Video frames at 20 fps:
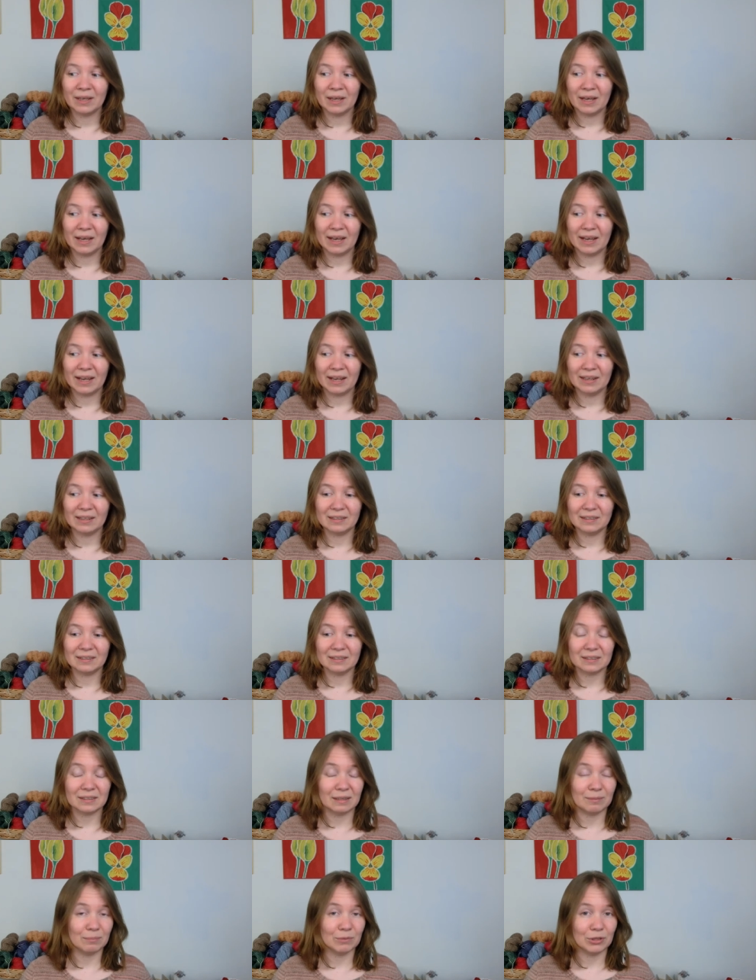and
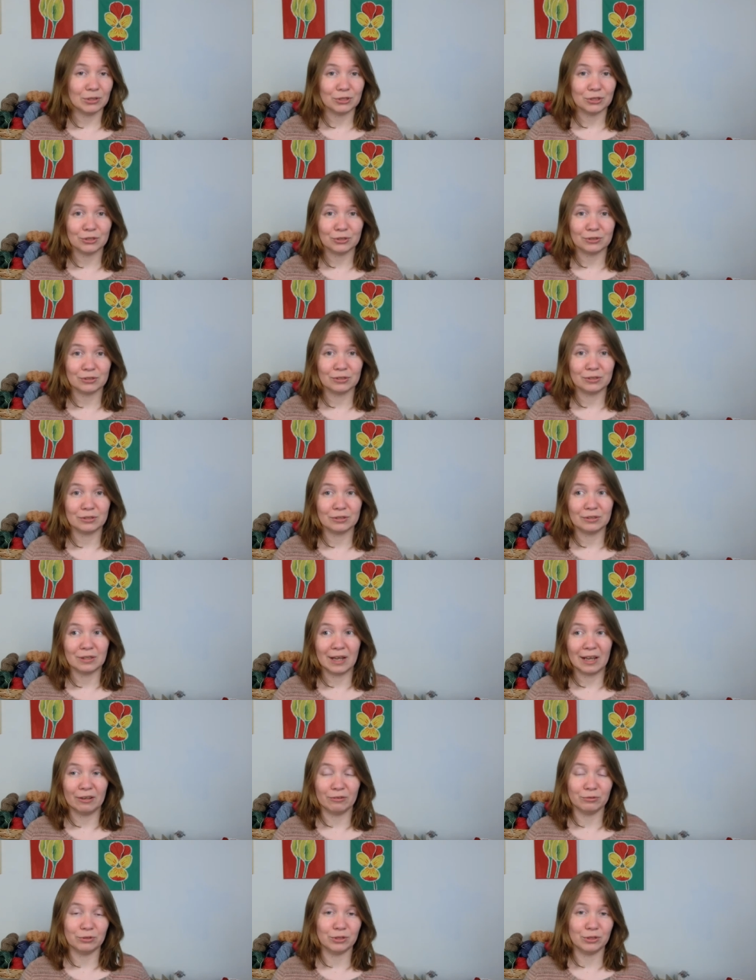I'm not sure
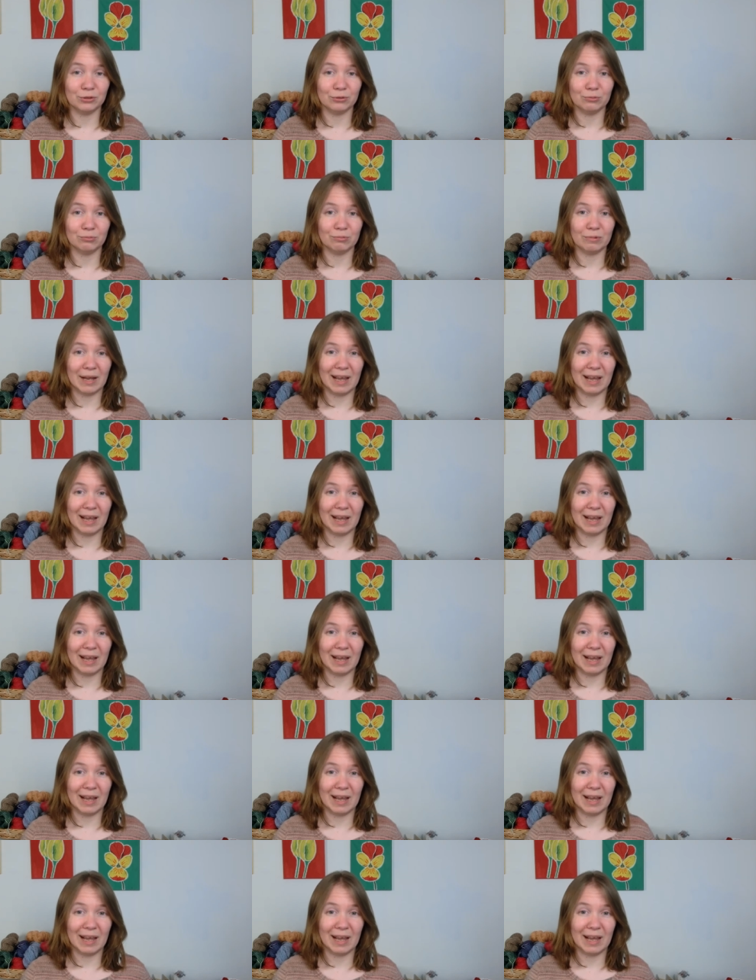how soon